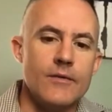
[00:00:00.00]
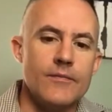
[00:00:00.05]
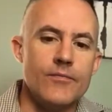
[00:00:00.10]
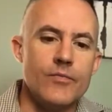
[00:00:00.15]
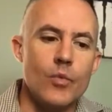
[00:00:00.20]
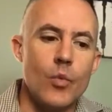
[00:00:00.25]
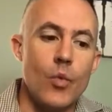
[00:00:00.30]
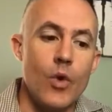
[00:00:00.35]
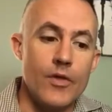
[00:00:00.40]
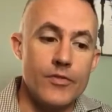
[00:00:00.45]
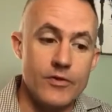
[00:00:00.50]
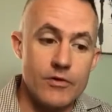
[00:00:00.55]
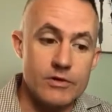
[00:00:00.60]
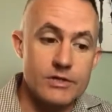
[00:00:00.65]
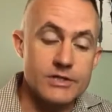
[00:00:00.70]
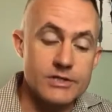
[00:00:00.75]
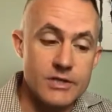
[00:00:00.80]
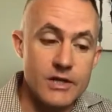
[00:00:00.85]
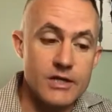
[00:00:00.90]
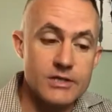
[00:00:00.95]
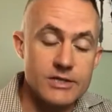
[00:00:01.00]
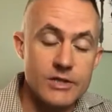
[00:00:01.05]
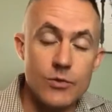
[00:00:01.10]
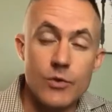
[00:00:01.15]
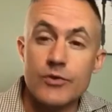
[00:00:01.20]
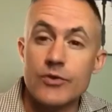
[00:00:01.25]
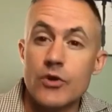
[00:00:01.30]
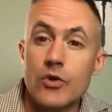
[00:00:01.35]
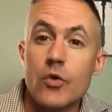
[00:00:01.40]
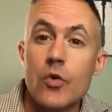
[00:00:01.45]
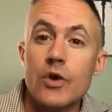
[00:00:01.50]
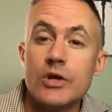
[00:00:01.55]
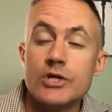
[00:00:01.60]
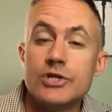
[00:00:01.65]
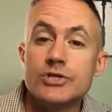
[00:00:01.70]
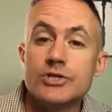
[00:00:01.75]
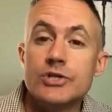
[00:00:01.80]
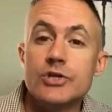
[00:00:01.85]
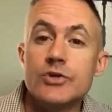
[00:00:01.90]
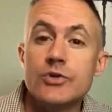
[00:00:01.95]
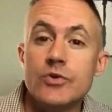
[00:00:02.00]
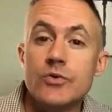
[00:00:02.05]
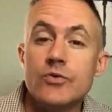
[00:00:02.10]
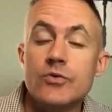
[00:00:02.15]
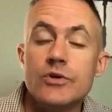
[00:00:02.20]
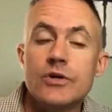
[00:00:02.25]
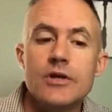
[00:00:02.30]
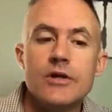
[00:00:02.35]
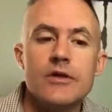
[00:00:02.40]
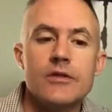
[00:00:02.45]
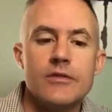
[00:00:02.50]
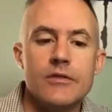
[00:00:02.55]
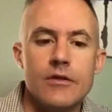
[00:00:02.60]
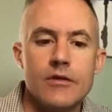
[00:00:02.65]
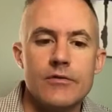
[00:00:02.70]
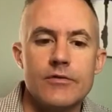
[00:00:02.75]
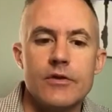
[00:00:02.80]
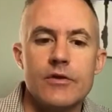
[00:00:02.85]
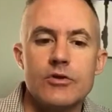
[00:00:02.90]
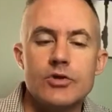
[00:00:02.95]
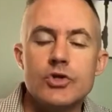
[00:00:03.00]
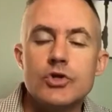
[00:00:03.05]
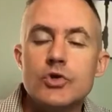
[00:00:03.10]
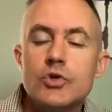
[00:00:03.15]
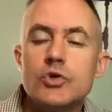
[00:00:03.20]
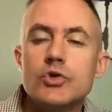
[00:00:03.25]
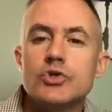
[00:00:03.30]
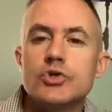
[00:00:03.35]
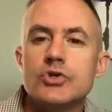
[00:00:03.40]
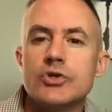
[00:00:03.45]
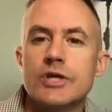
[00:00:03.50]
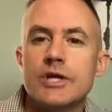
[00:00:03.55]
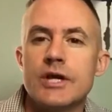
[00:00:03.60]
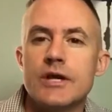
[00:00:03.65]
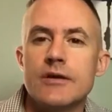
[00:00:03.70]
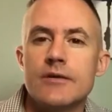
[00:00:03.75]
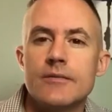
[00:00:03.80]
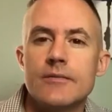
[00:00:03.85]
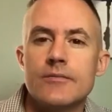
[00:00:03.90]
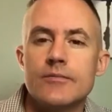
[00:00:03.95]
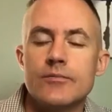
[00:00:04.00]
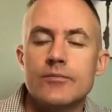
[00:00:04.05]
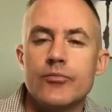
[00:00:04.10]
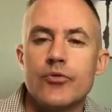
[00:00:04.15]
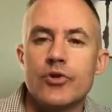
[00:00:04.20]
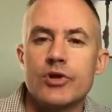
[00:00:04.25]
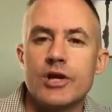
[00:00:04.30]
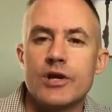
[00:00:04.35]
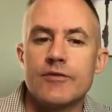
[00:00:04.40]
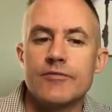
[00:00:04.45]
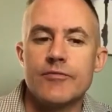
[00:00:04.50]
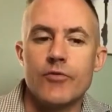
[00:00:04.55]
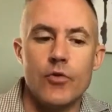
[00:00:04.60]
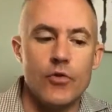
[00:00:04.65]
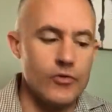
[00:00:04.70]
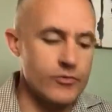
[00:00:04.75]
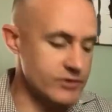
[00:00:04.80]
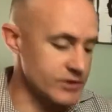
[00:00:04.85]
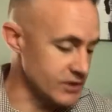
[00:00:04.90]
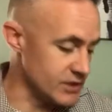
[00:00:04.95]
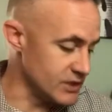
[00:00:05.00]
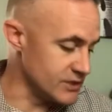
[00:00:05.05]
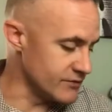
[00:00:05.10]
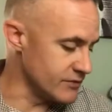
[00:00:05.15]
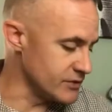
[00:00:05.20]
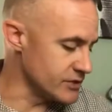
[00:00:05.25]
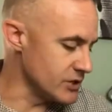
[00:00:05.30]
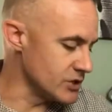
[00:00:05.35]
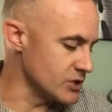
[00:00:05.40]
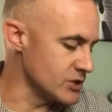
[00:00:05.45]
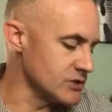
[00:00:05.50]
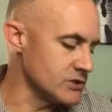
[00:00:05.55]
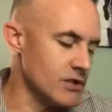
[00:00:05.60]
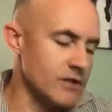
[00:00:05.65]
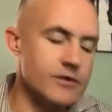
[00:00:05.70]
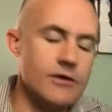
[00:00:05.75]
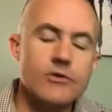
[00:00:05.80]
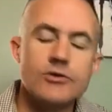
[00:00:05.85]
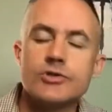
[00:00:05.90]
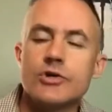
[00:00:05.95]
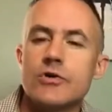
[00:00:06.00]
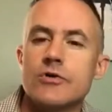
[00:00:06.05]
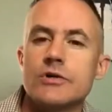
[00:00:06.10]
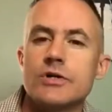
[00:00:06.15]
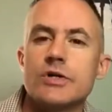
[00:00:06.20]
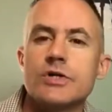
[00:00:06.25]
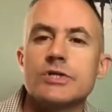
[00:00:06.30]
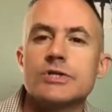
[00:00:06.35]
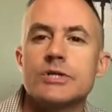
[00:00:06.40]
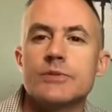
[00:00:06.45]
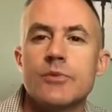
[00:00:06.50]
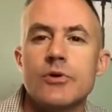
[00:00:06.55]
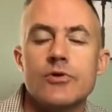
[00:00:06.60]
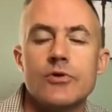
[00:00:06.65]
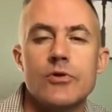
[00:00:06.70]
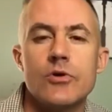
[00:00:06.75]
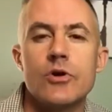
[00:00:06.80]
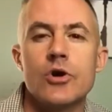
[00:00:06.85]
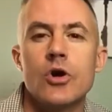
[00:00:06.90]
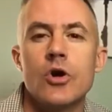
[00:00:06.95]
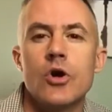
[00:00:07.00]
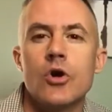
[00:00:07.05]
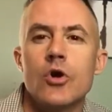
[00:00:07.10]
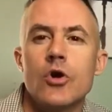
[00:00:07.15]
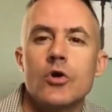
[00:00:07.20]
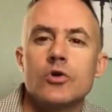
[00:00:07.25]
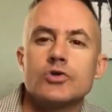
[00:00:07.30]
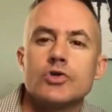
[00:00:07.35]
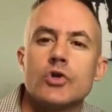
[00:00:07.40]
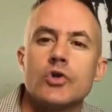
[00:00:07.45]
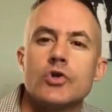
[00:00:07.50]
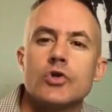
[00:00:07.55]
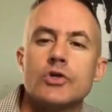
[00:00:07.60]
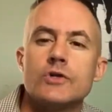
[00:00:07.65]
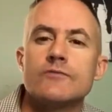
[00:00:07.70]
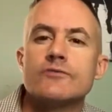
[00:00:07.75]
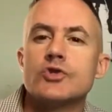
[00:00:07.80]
when they're discussing what they're going to do, they're usually bringing forth to these physicians that they're turning to some other alternative